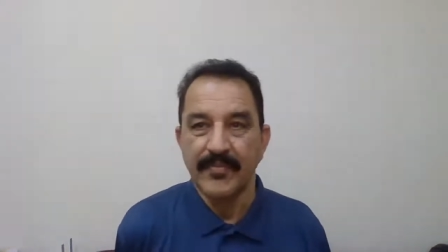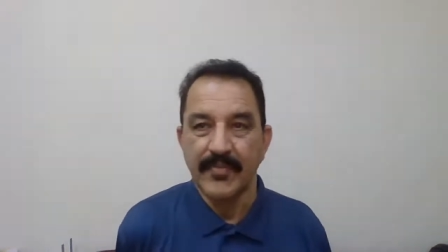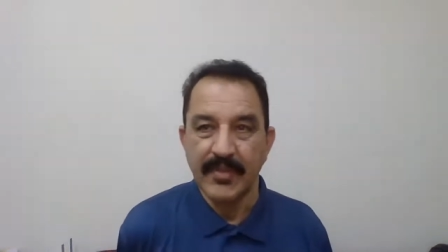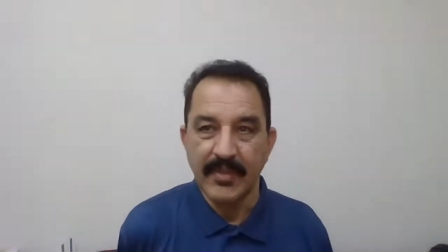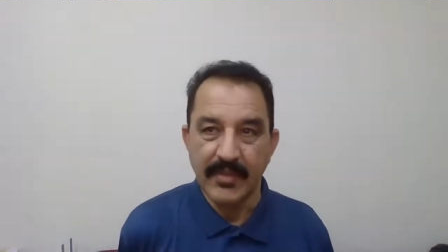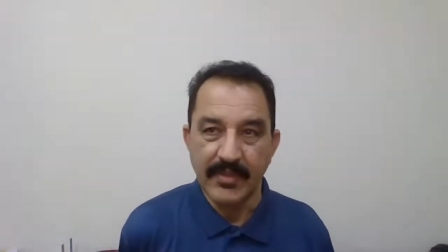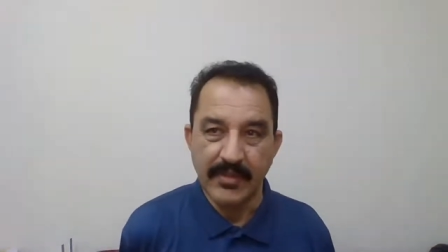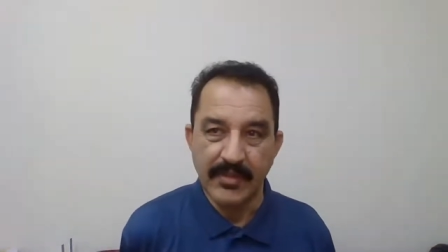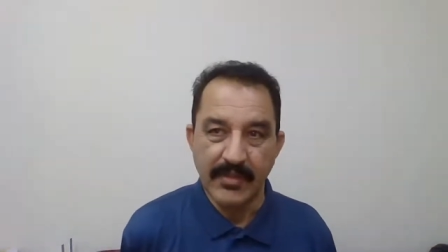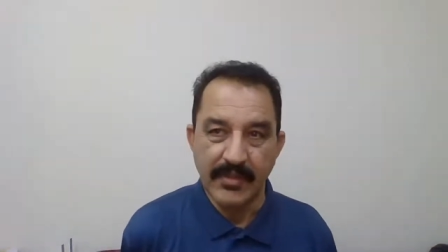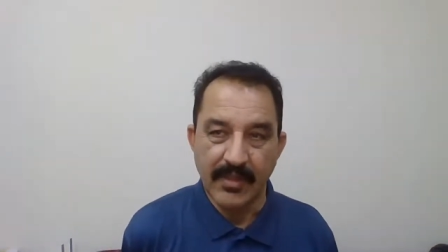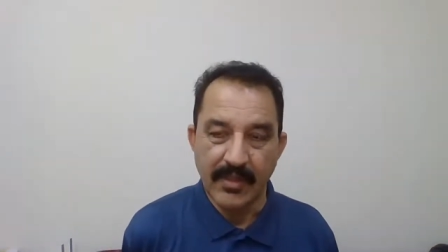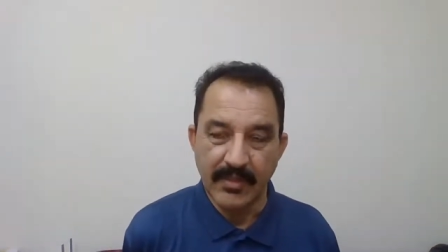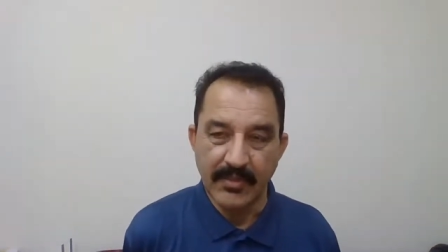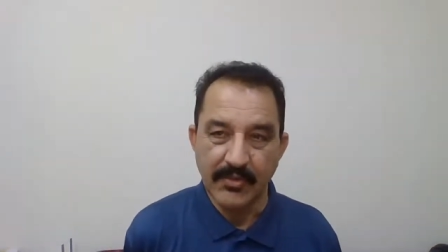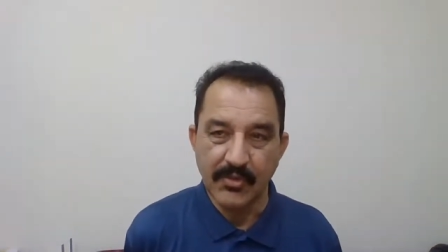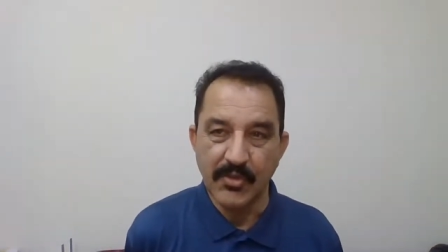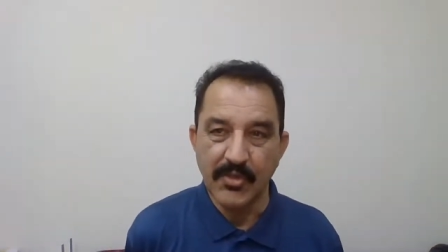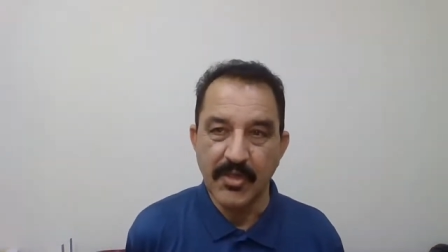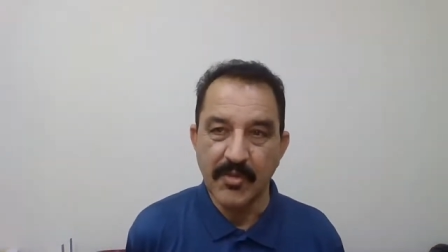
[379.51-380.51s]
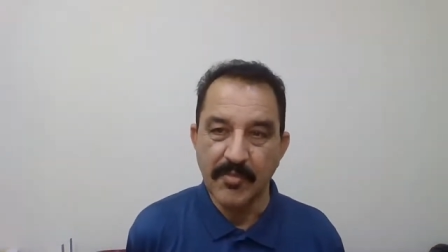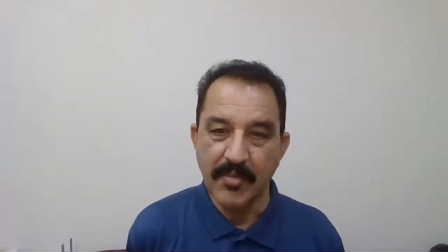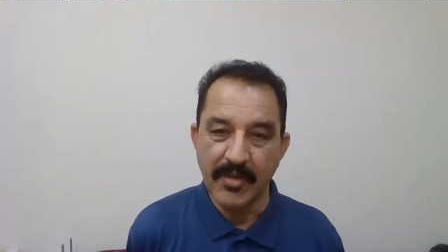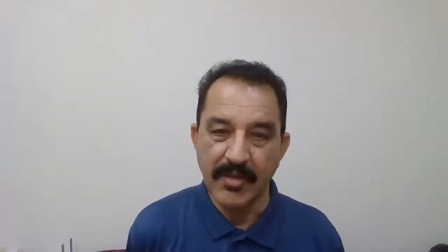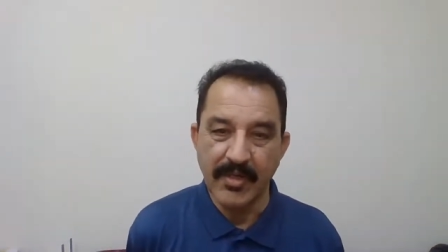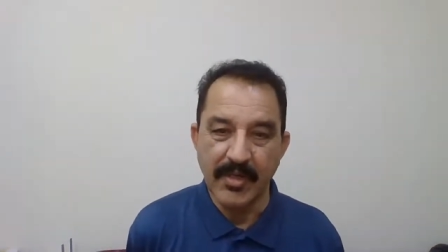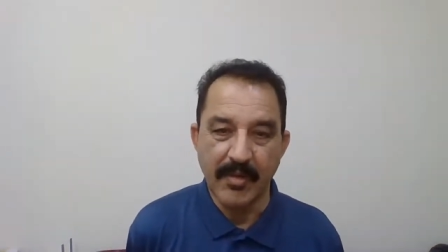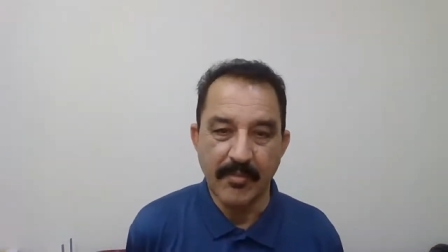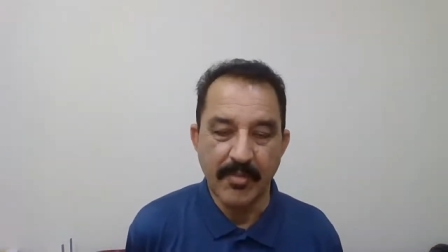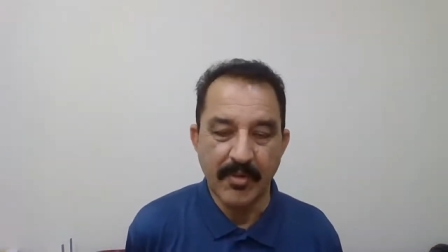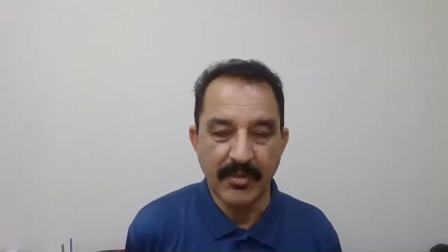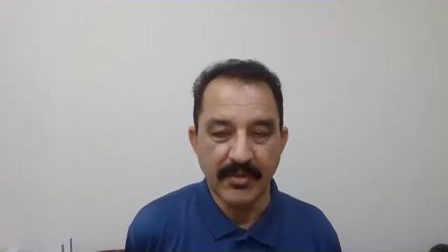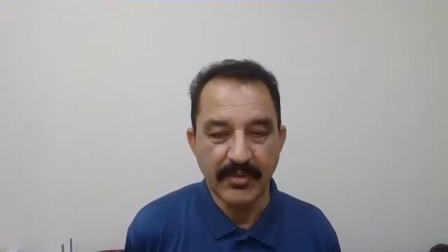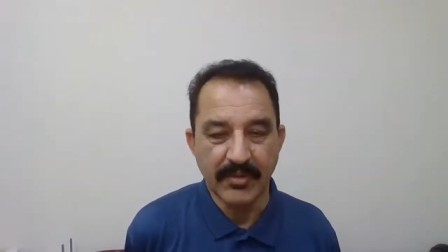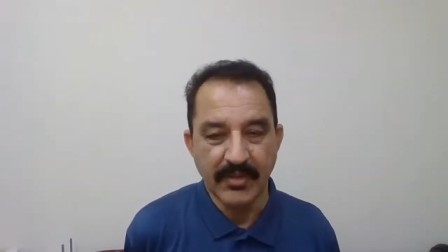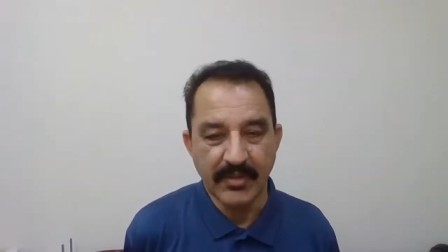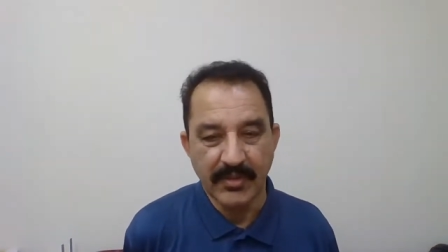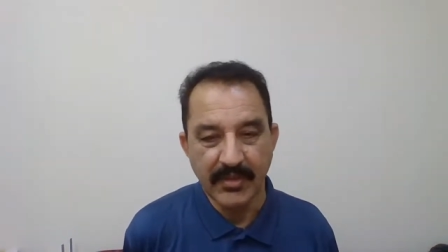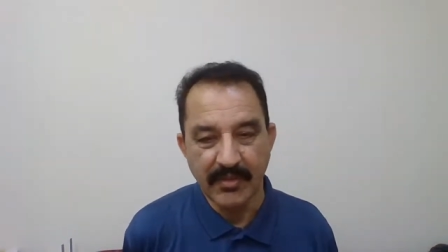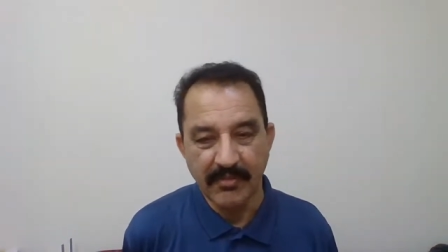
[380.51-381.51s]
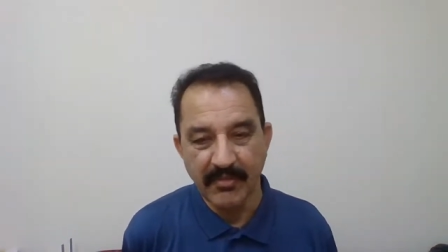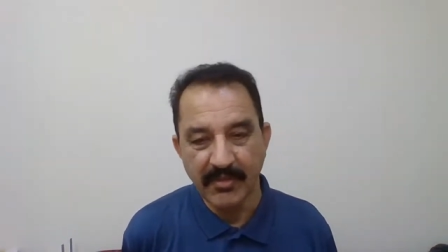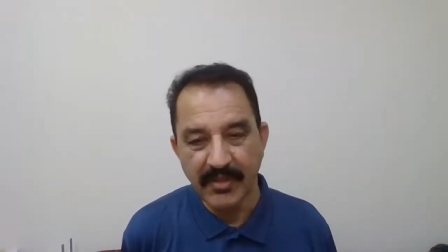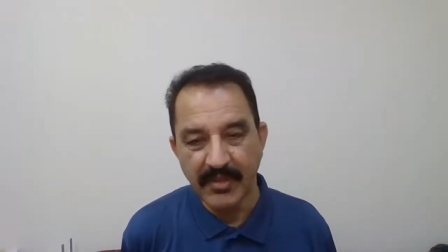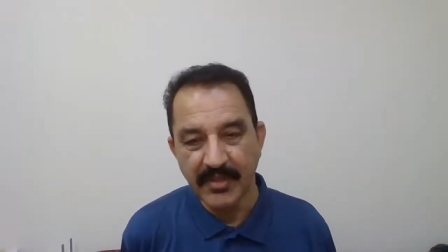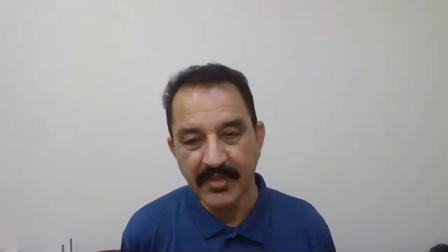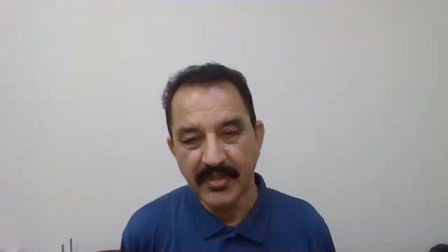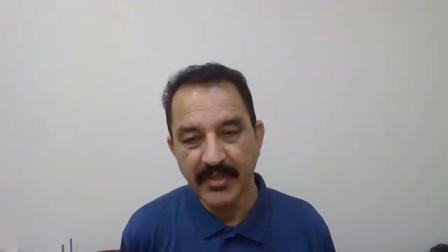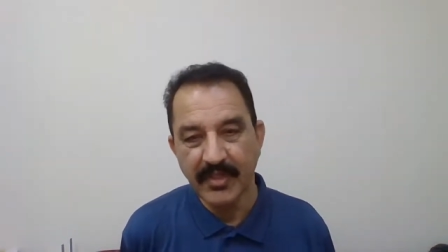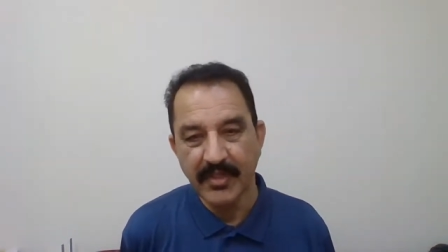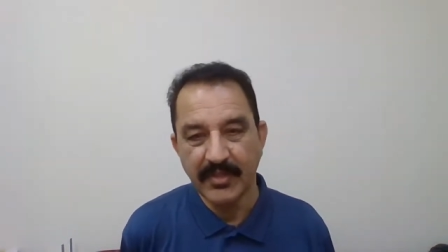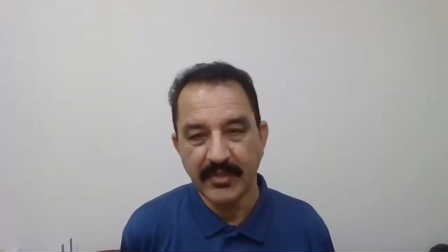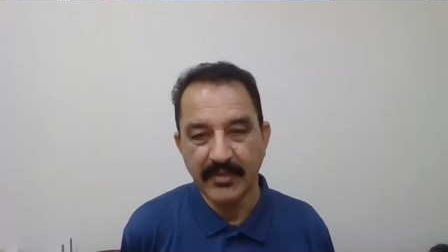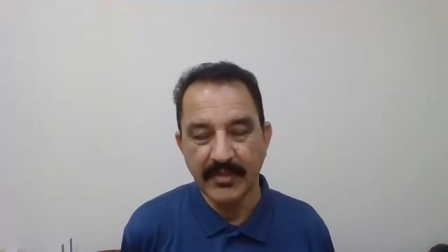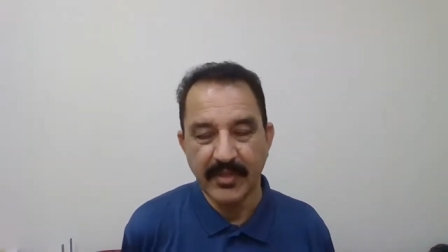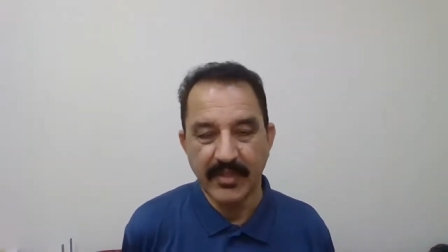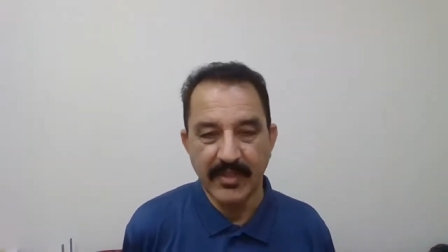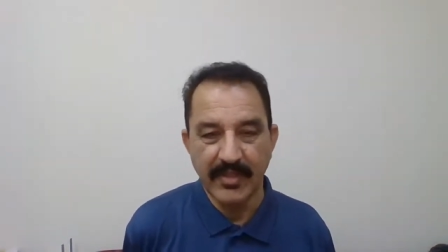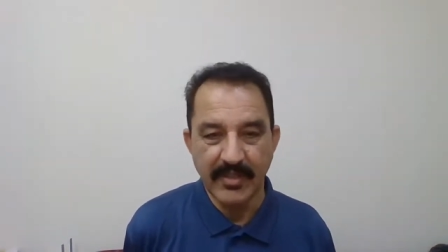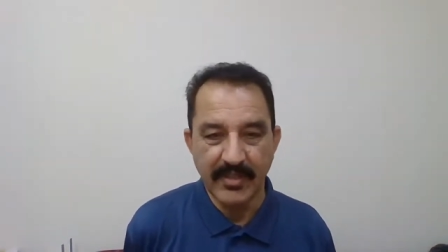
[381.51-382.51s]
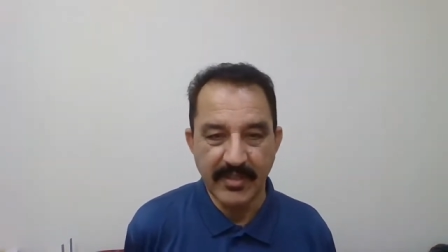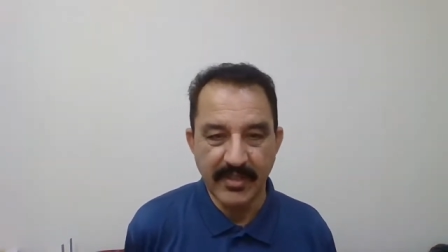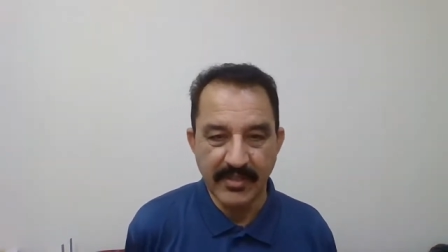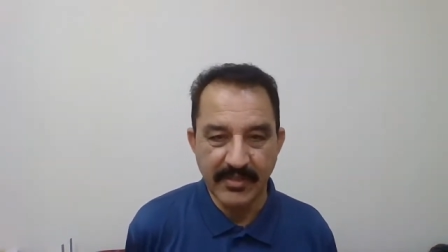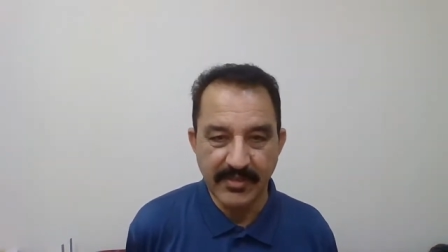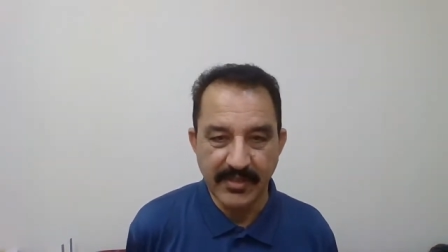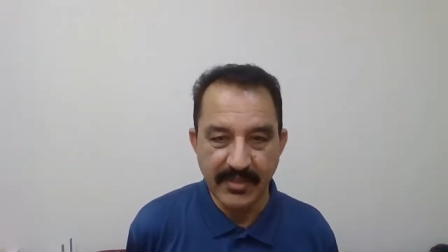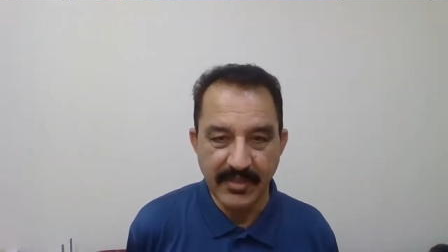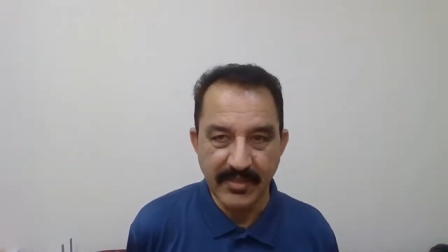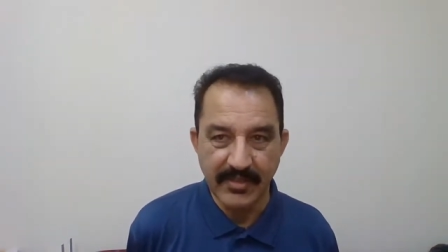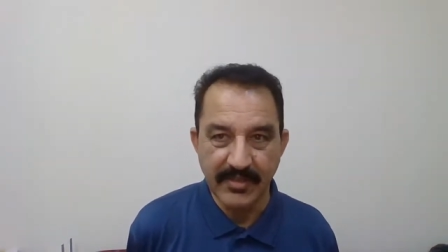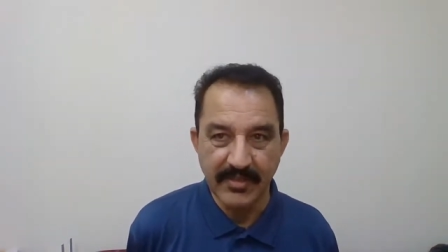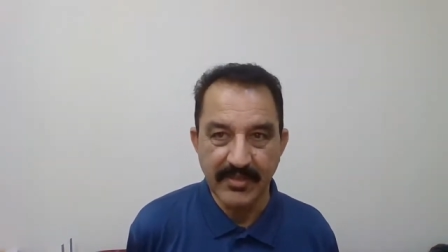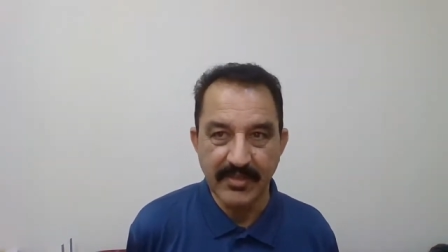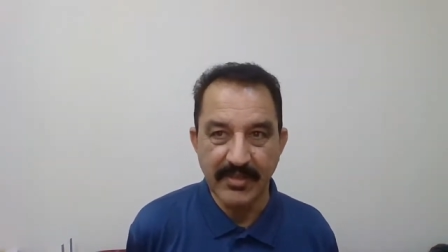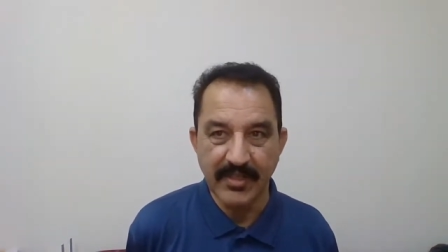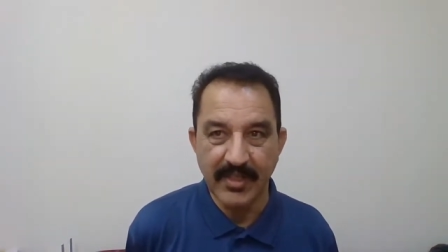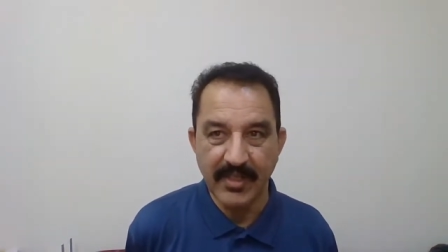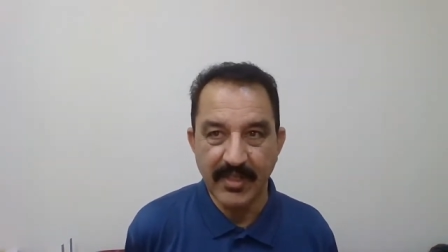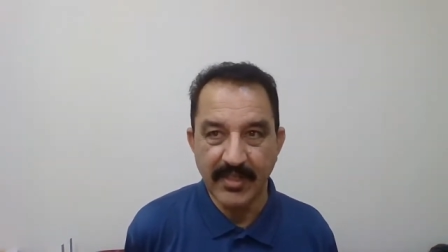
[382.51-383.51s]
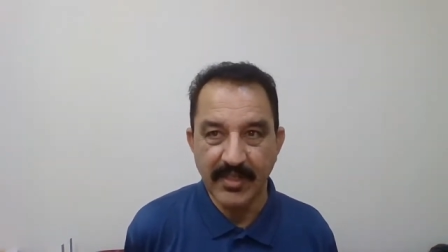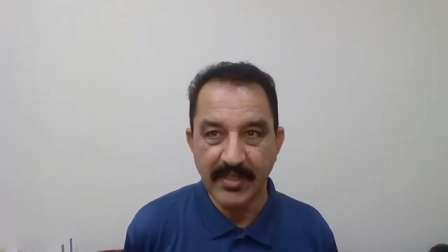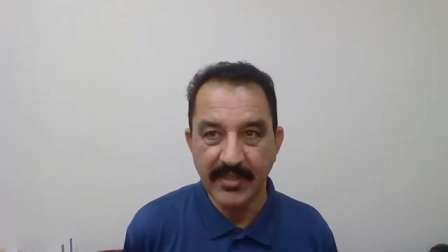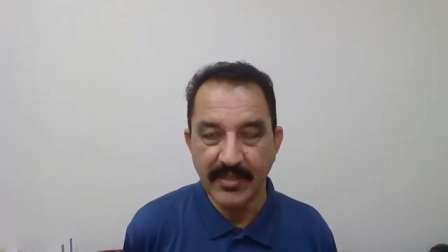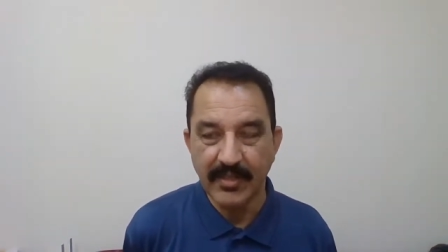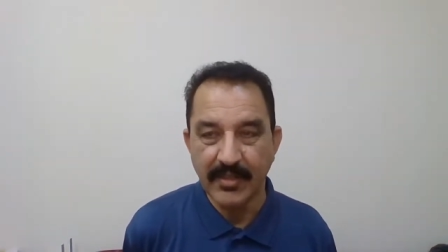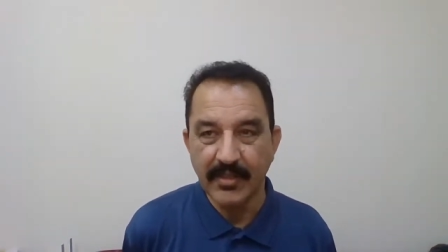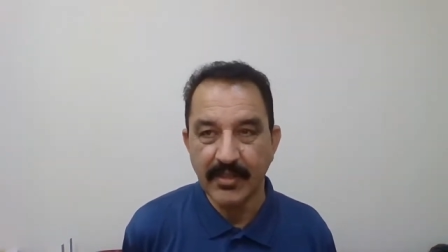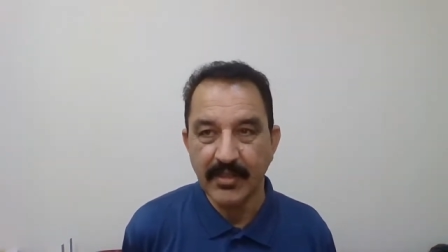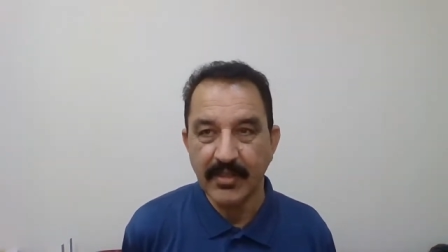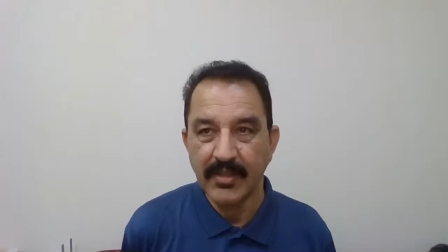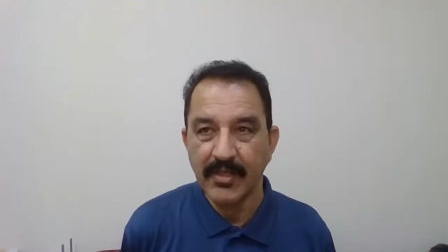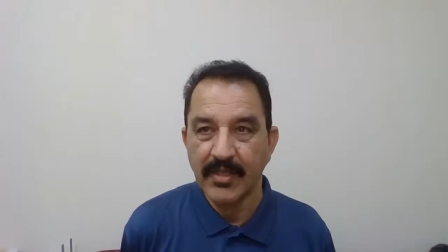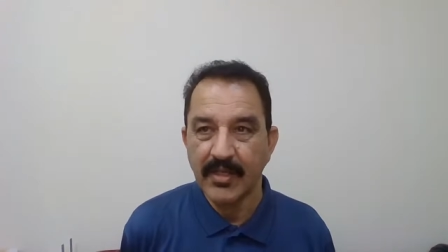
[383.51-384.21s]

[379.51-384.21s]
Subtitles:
this also depend upon the gravity and the area strategy and the